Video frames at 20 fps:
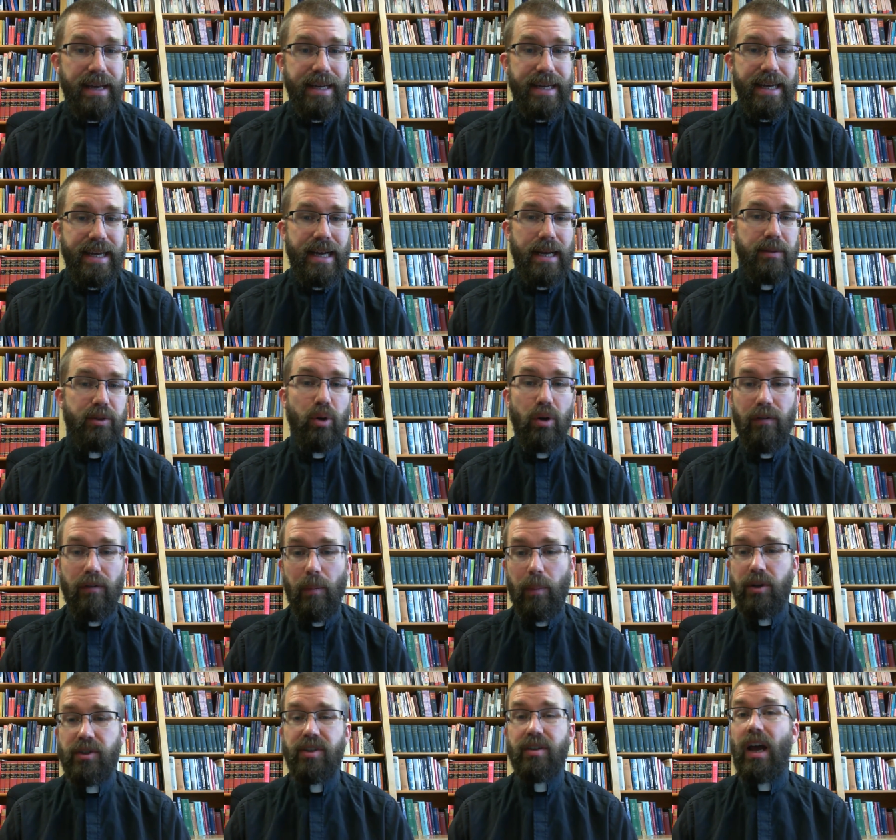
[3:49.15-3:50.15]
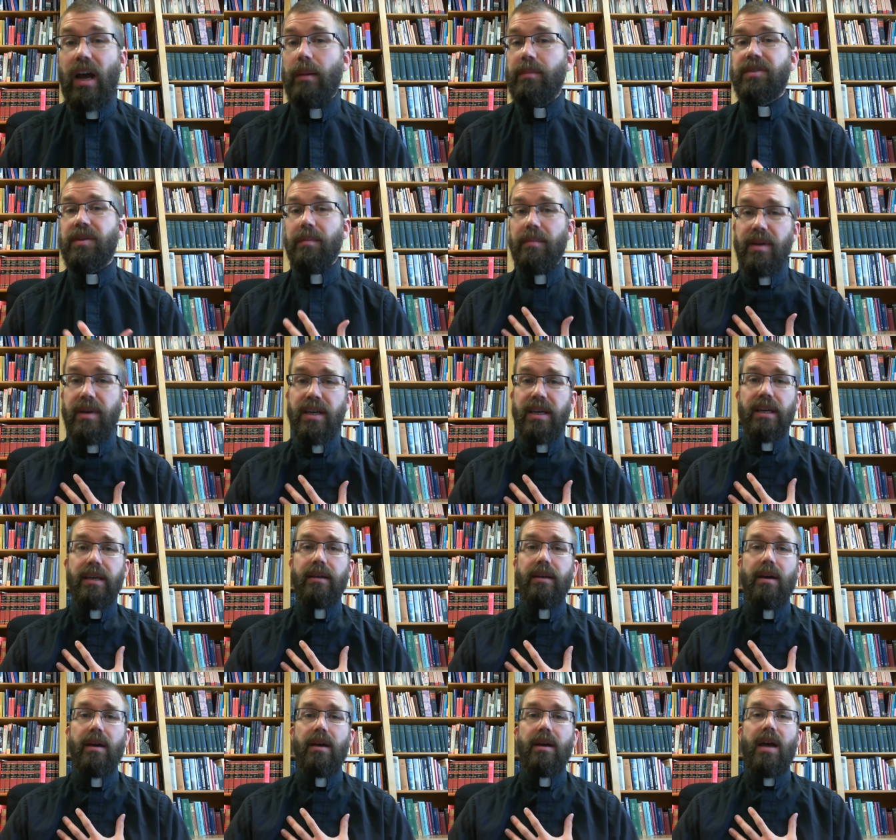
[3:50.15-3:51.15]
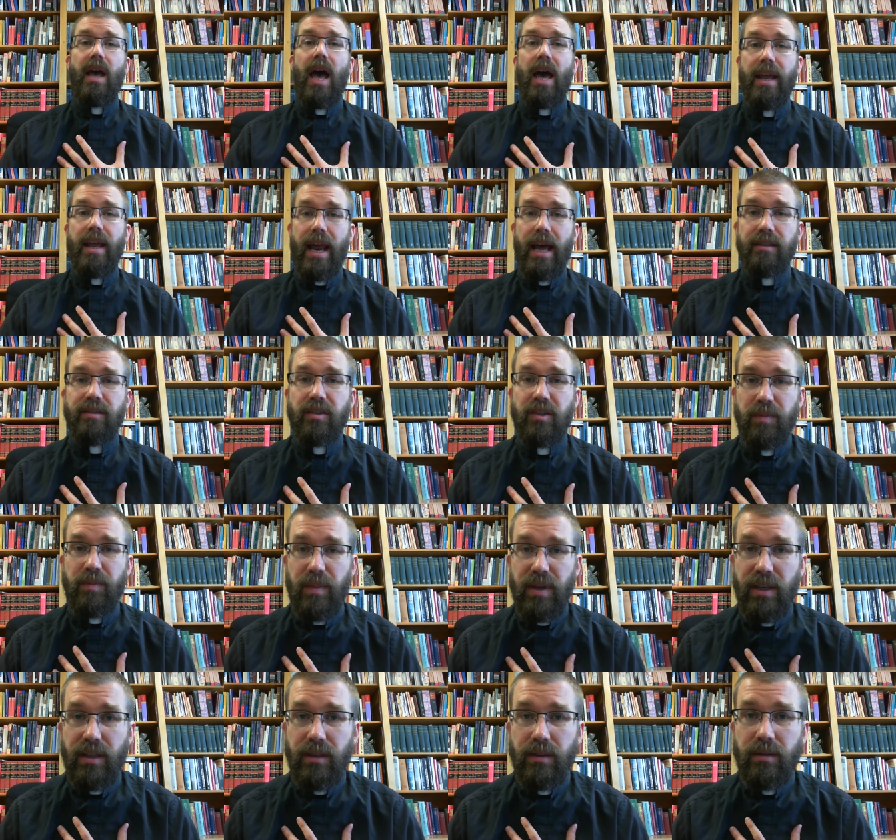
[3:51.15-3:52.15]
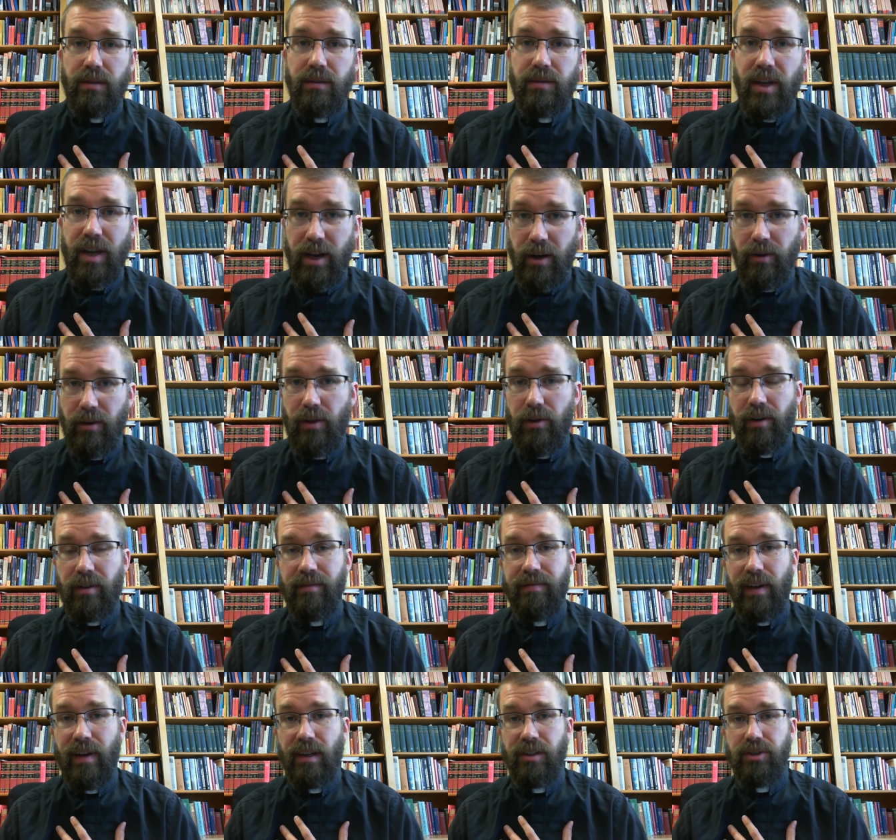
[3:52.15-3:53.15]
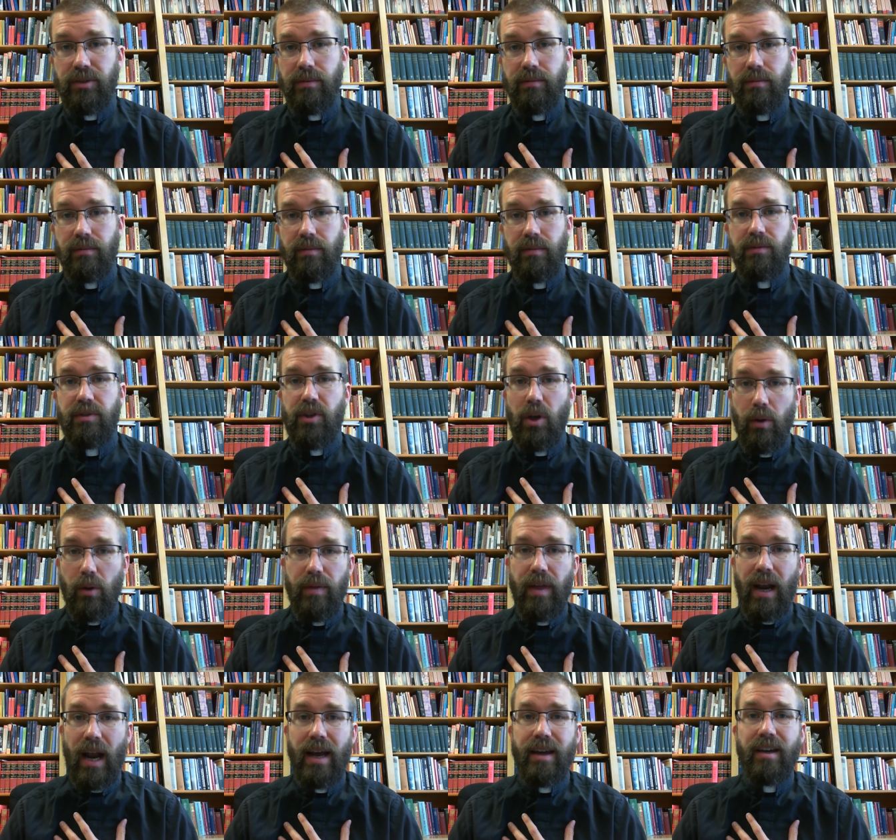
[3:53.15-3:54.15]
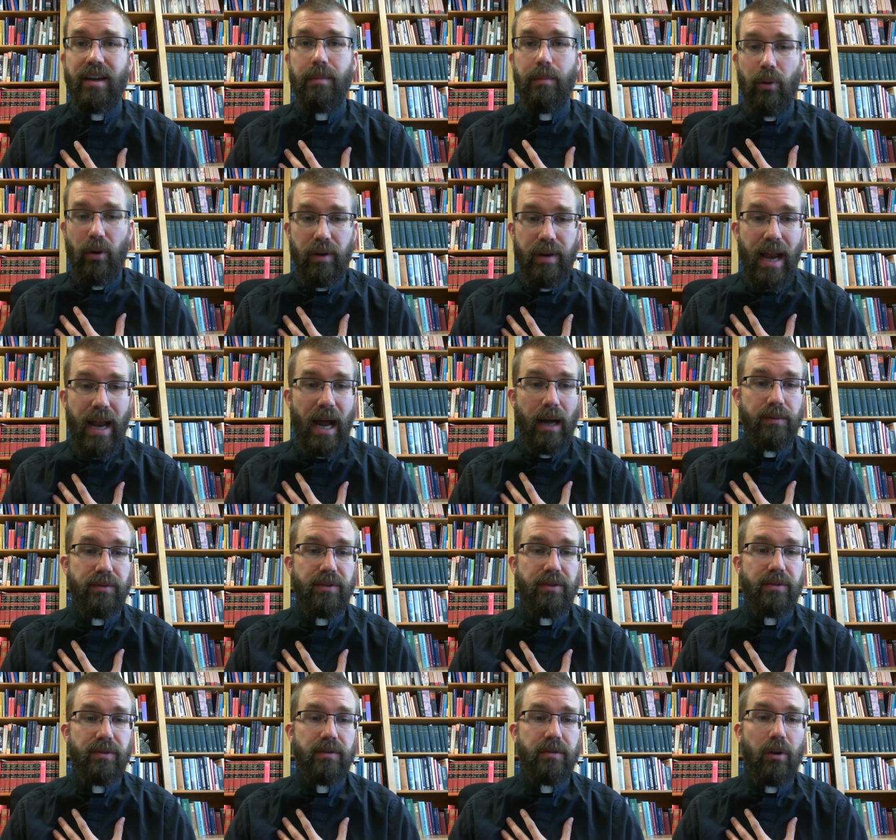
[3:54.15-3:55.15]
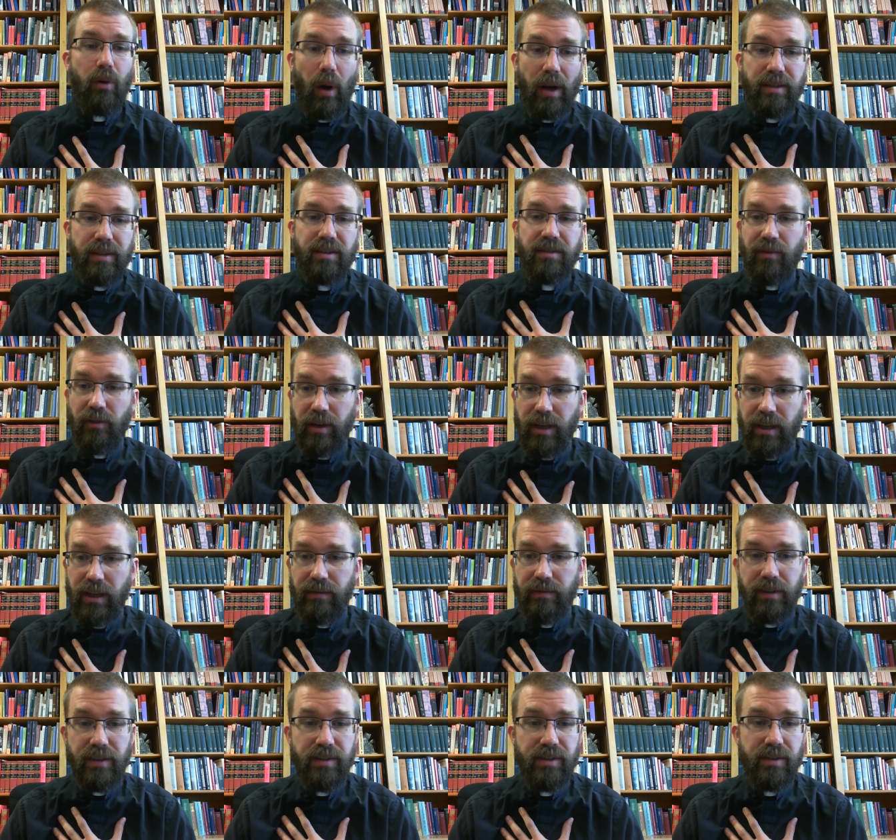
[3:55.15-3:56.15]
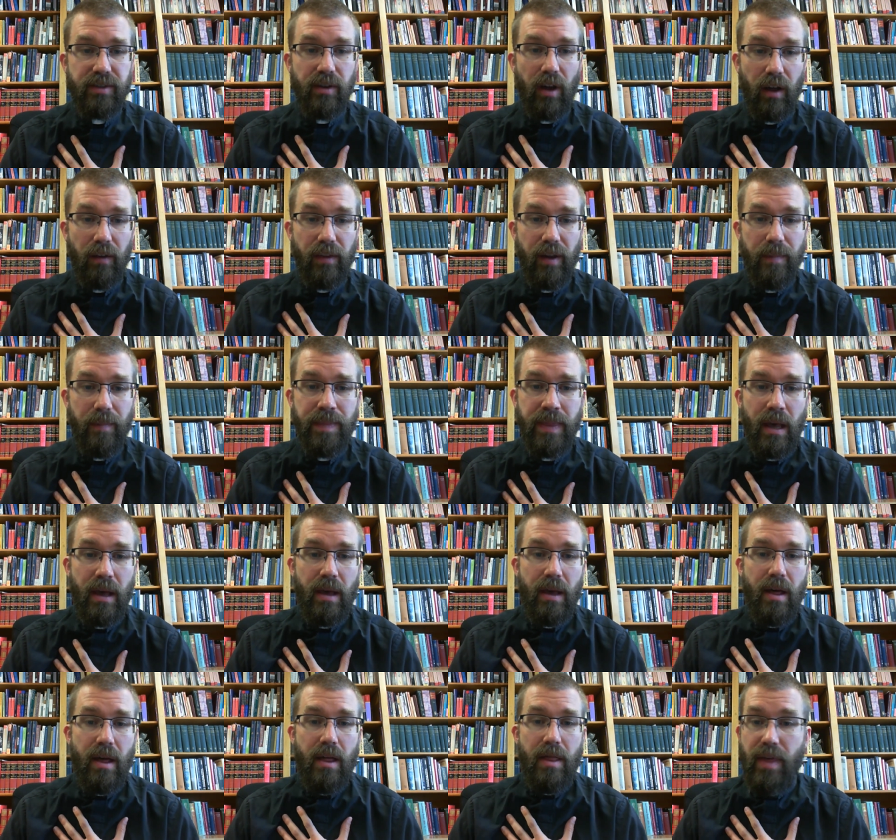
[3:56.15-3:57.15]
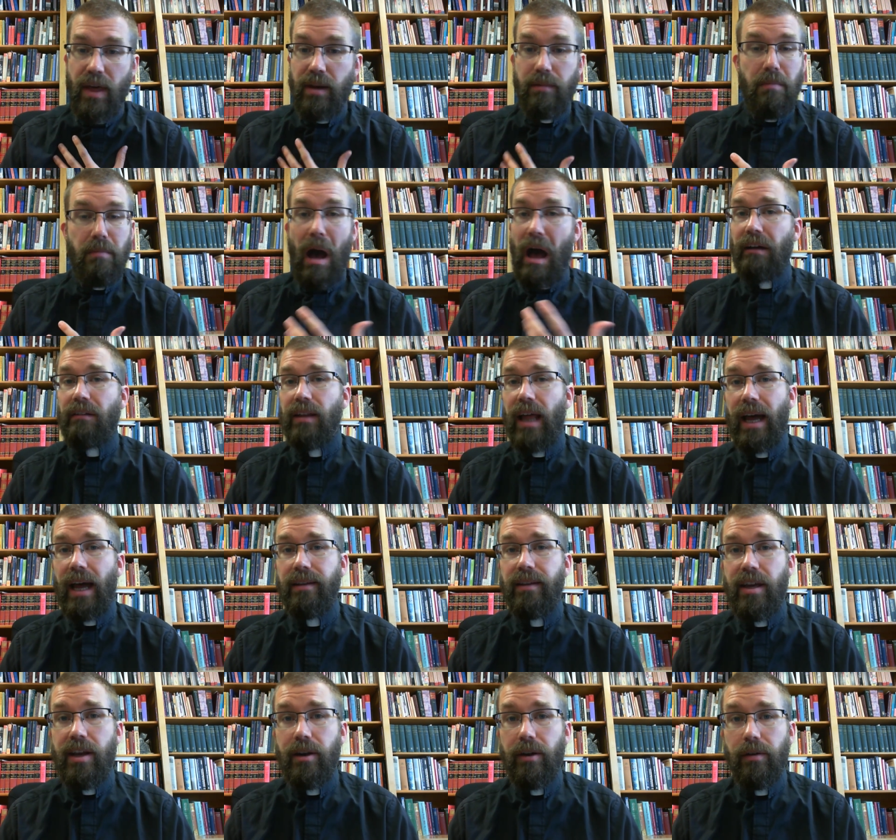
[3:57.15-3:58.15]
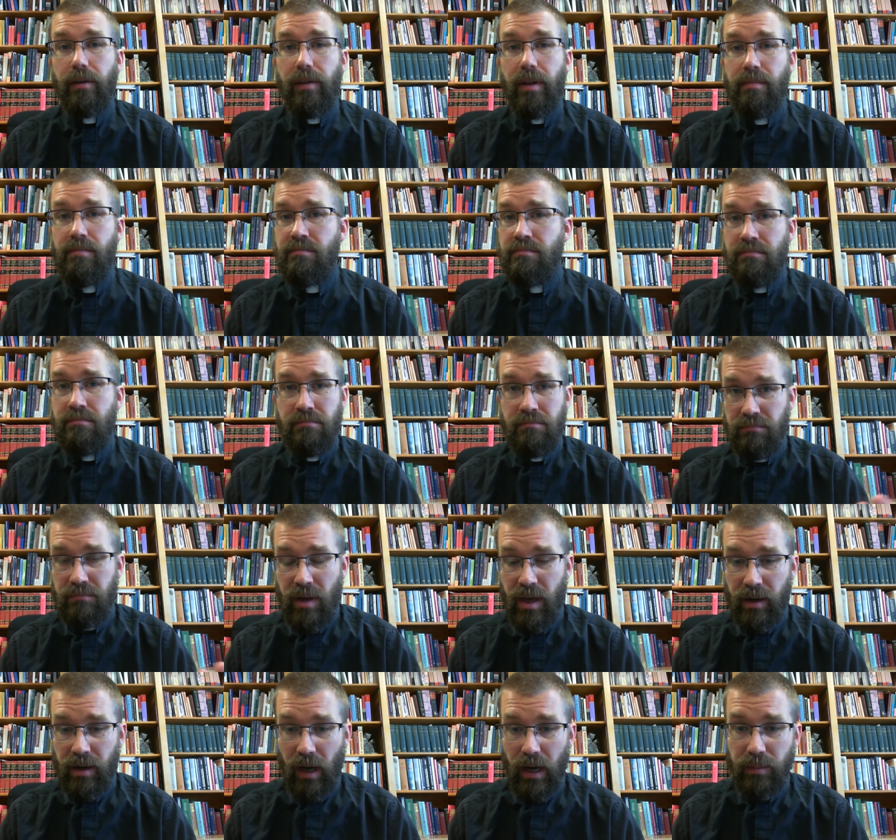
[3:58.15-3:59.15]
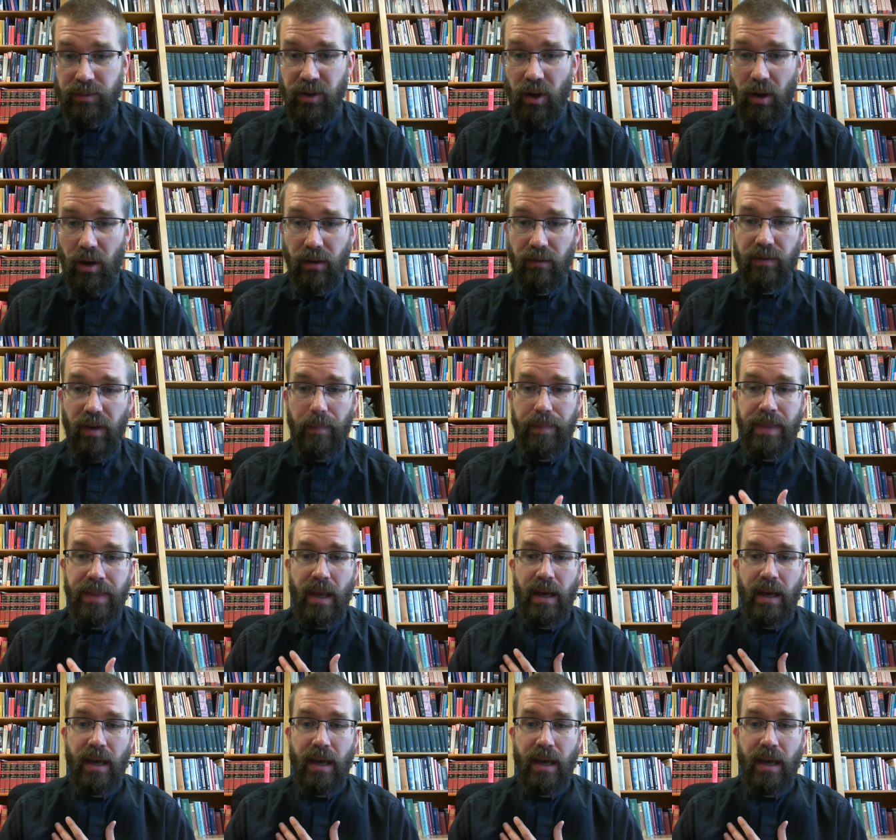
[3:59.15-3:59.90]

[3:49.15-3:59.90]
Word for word: Uh, so if a person comes to me and asks me to hear their confession so that I can pronounce Christ's forgiveness on them, then I gladly hear them and I absolve them,